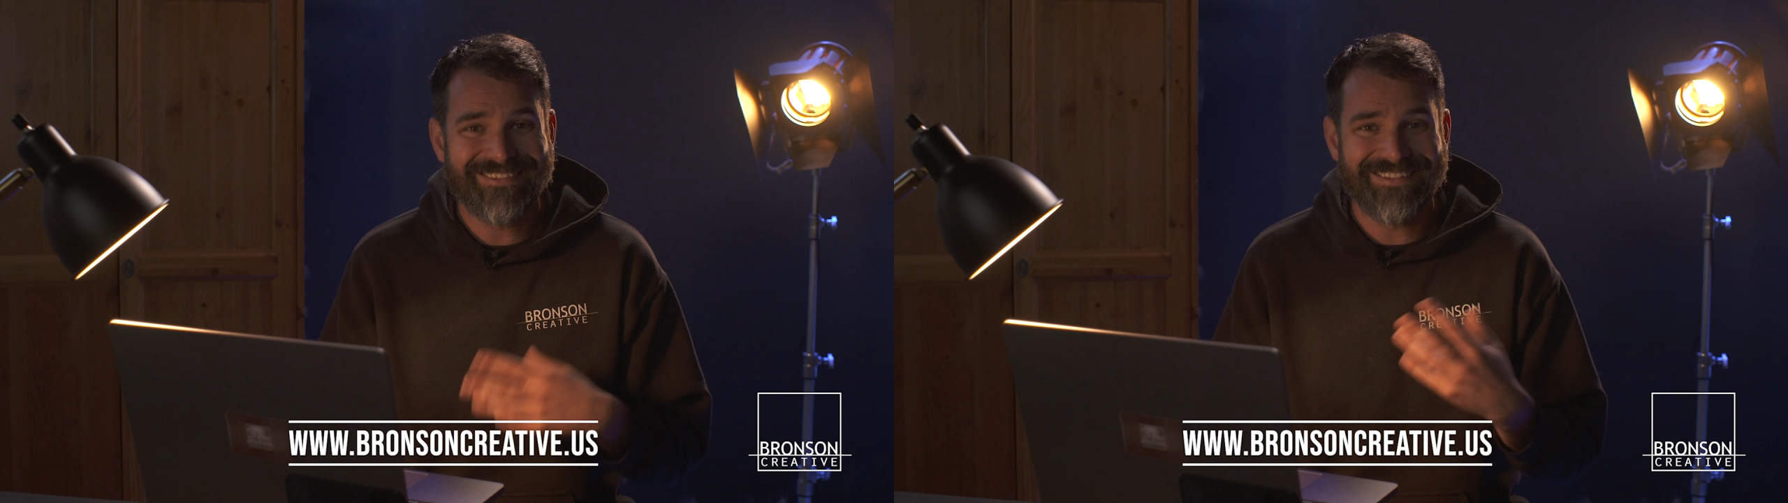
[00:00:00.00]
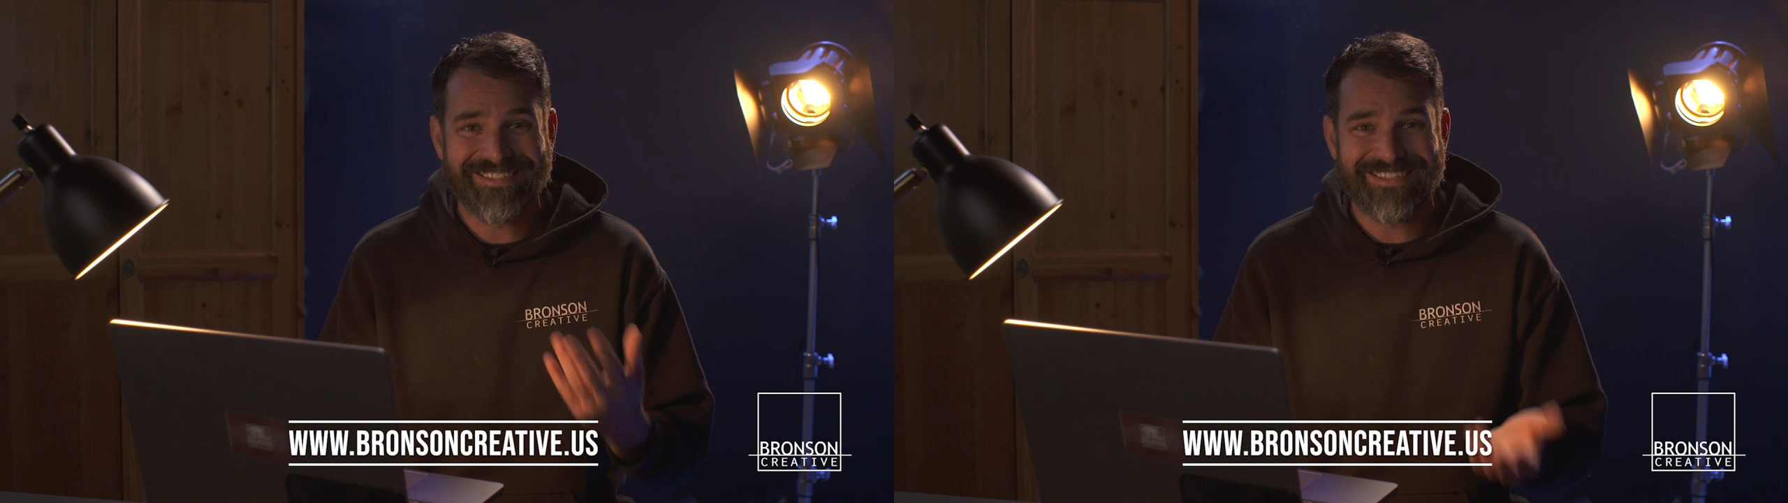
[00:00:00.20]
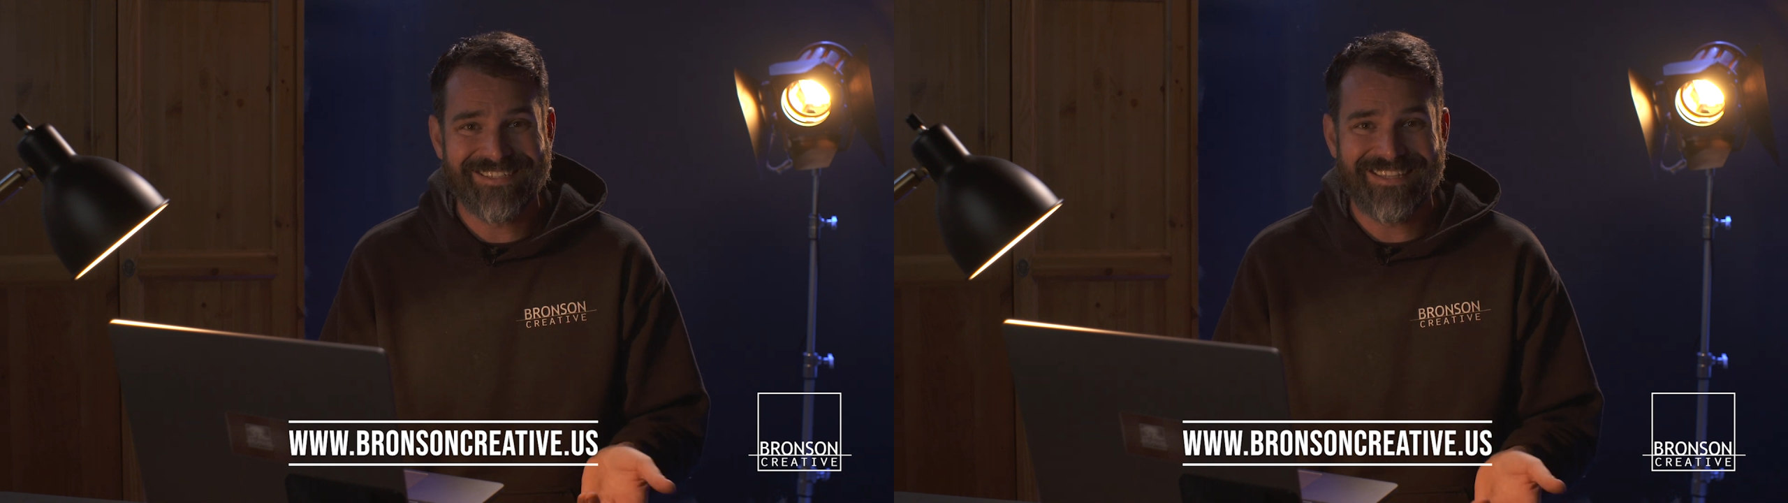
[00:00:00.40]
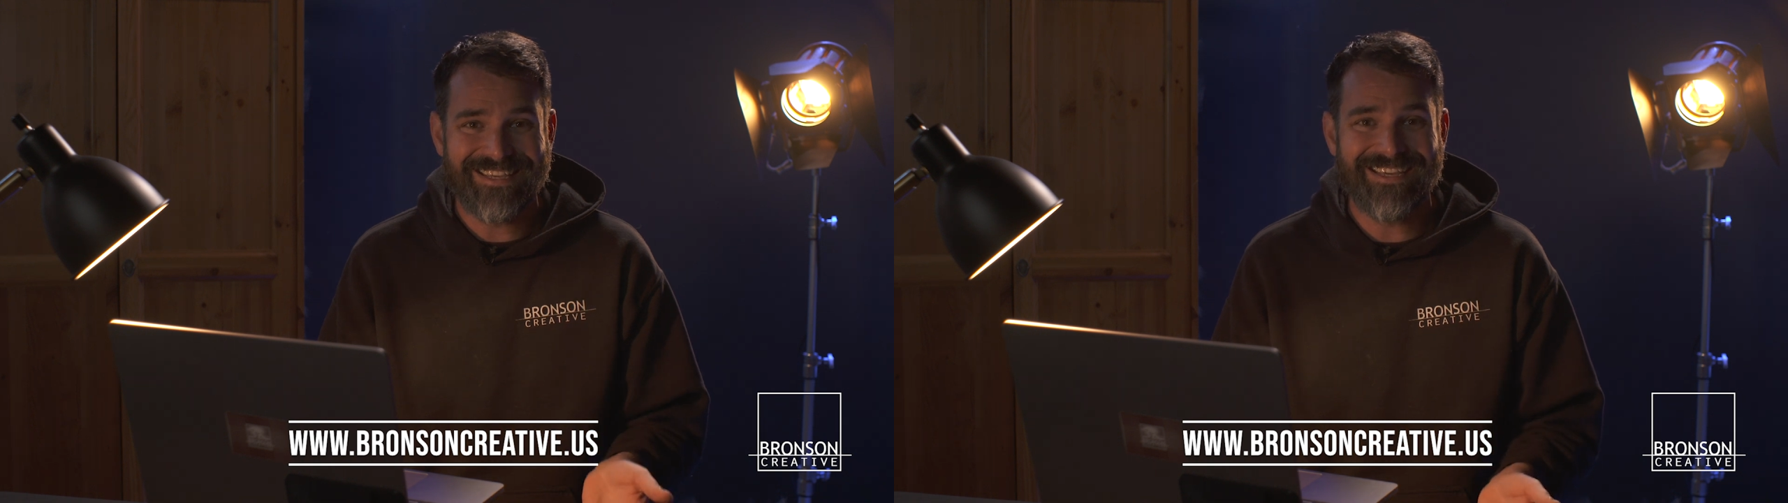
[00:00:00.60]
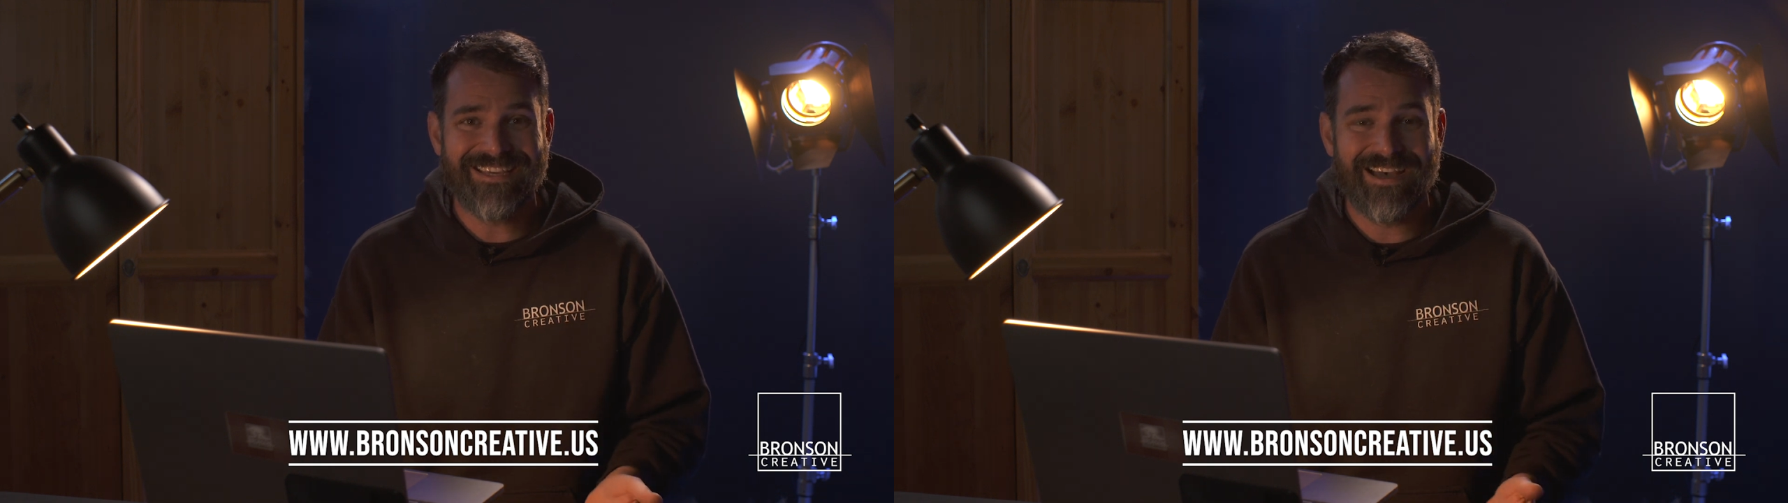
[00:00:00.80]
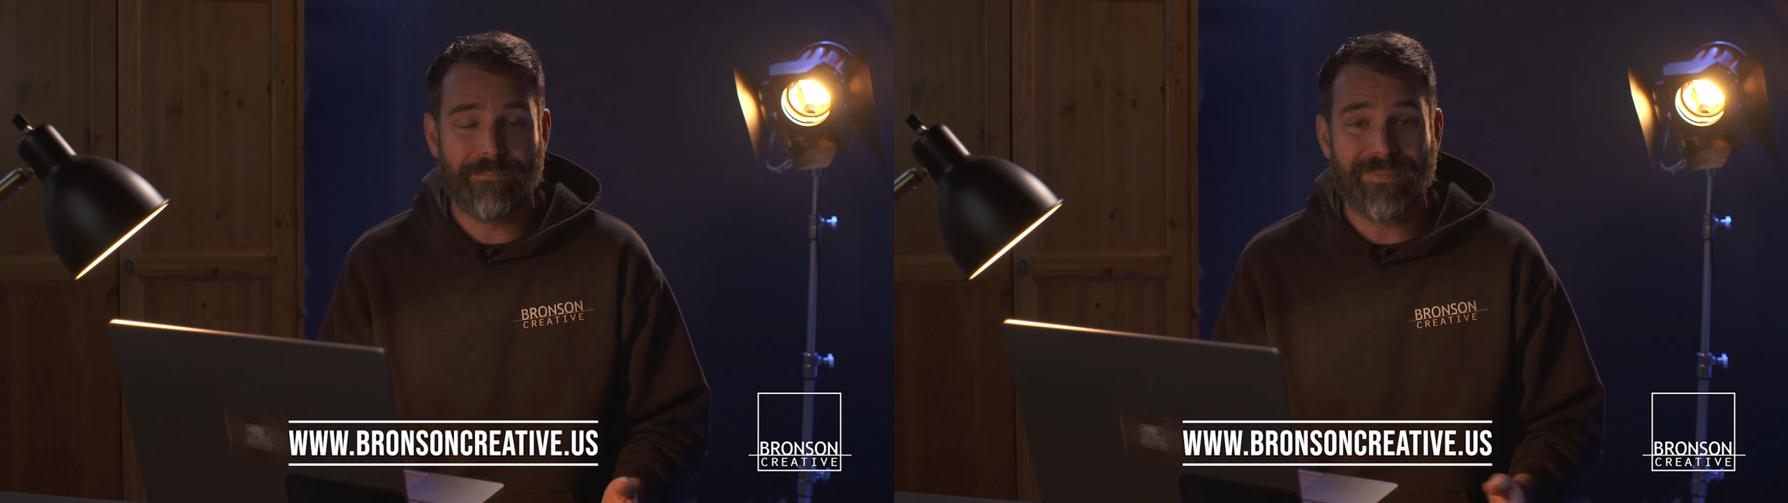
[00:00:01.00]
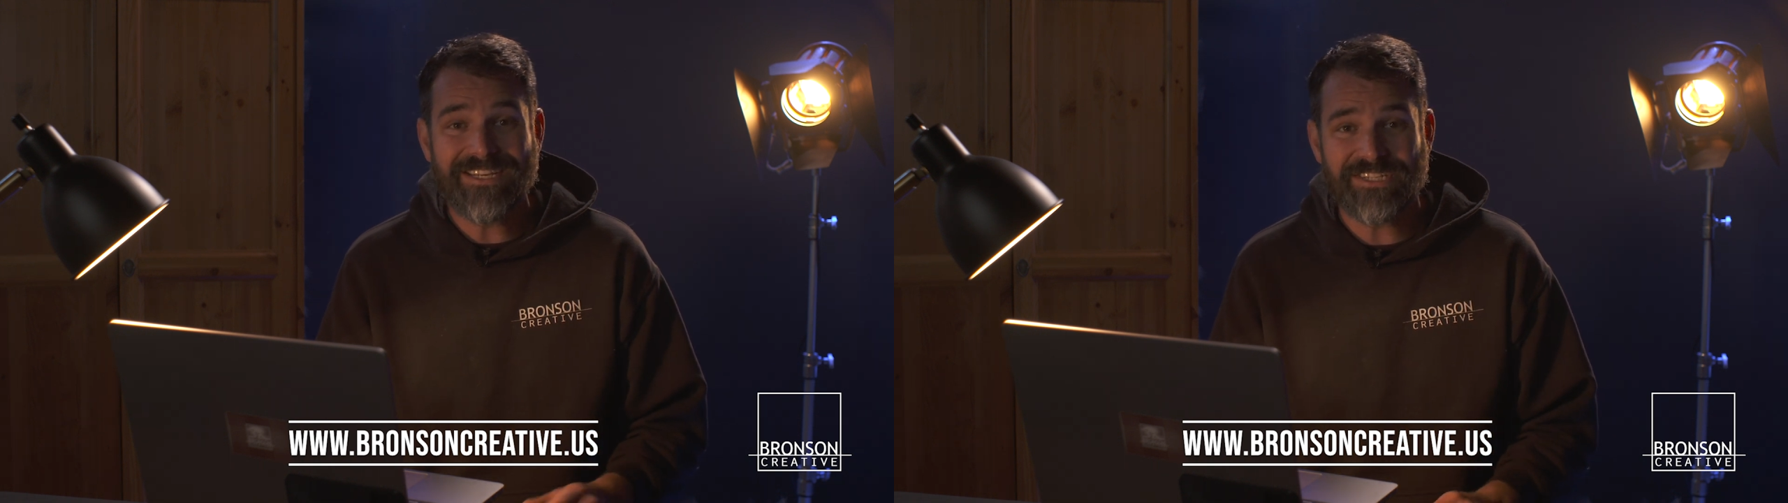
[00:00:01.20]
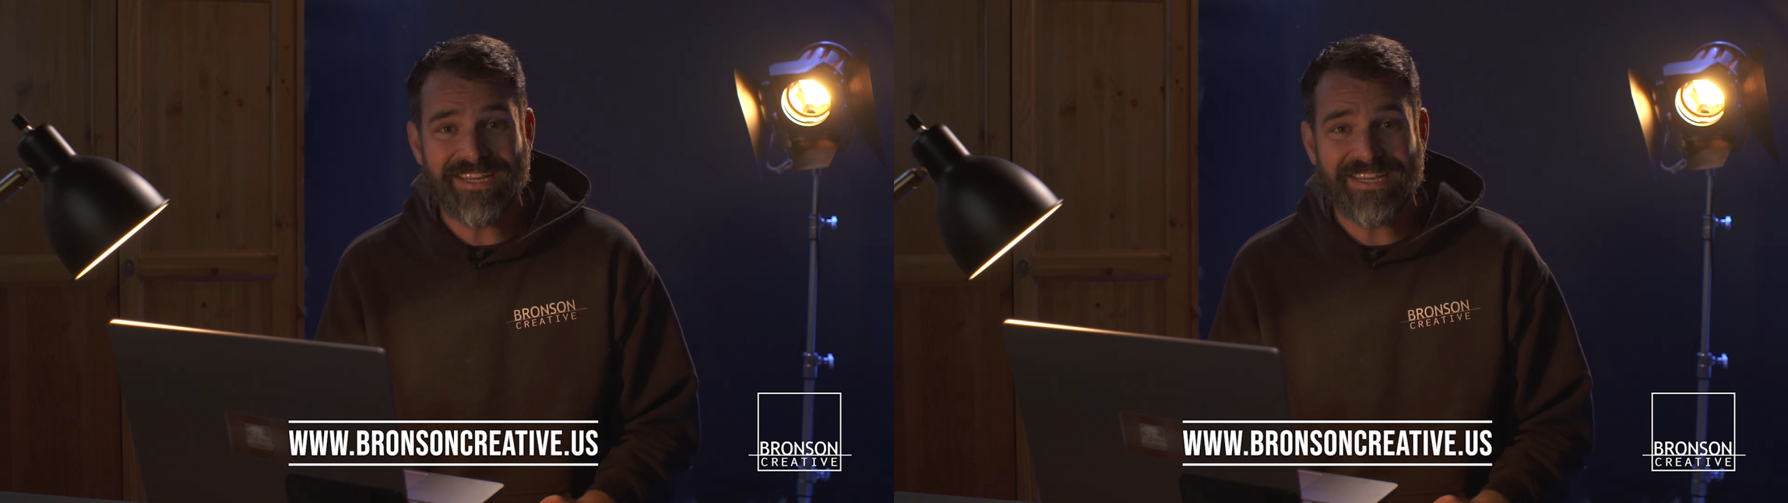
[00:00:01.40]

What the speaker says: This is the beach